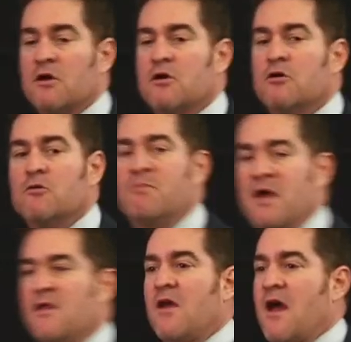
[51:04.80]
couldn't
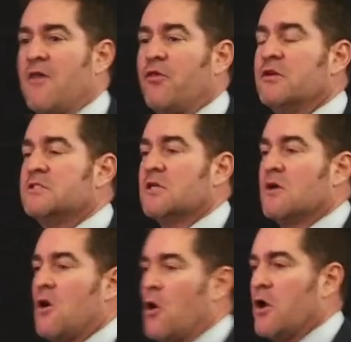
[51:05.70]
pay the athletes in
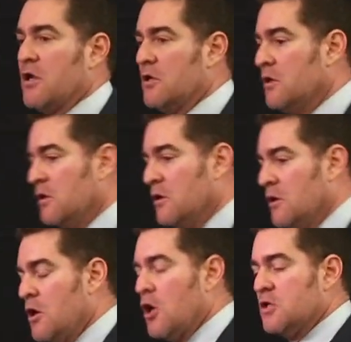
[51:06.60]
kind.
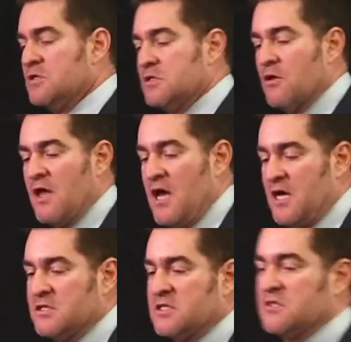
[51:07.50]
So they
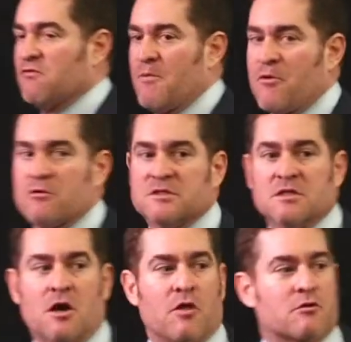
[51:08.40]
had strippers and
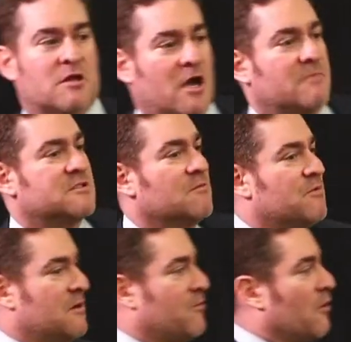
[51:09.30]
other types of
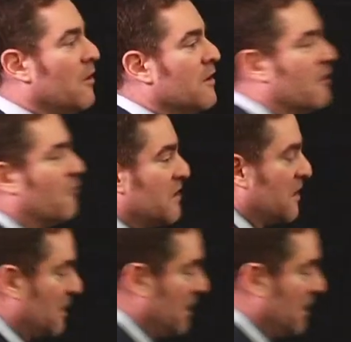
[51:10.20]
people that were being